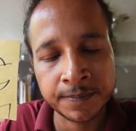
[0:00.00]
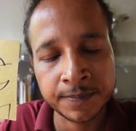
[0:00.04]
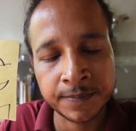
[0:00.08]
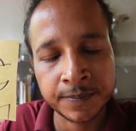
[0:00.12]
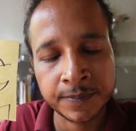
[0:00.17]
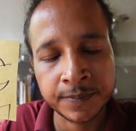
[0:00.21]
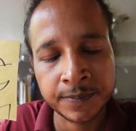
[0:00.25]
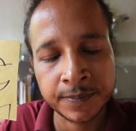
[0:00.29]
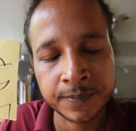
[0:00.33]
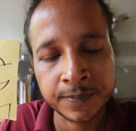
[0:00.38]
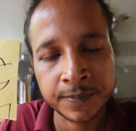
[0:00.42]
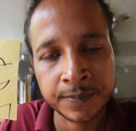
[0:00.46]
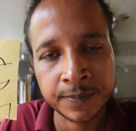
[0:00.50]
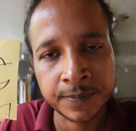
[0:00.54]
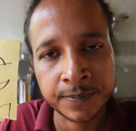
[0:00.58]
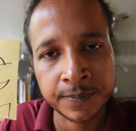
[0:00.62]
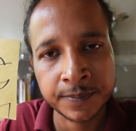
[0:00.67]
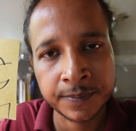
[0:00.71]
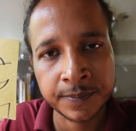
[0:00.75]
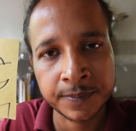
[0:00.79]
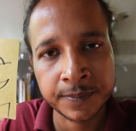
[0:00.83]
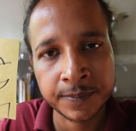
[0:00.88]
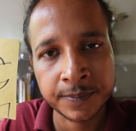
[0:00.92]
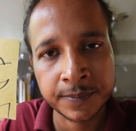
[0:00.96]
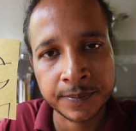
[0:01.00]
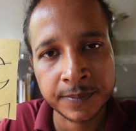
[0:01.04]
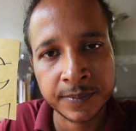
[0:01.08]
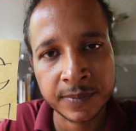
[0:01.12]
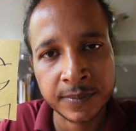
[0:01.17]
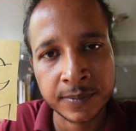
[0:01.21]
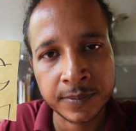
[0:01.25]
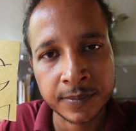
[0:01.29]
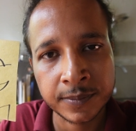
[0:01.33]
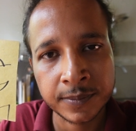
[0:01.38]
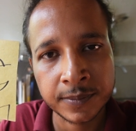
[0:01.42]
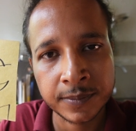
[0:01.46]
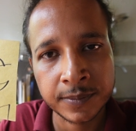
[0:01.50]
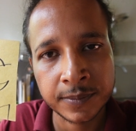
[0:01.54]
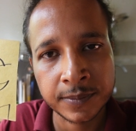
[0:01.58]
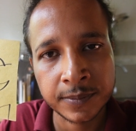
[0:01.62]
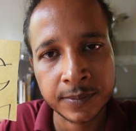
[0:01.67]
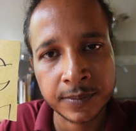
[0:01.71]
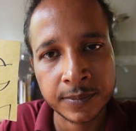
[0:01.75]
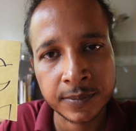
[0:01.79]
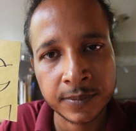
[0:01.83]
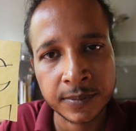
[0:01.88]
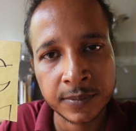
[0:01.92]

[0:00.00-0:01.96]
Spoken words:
No one is speaking in this clip.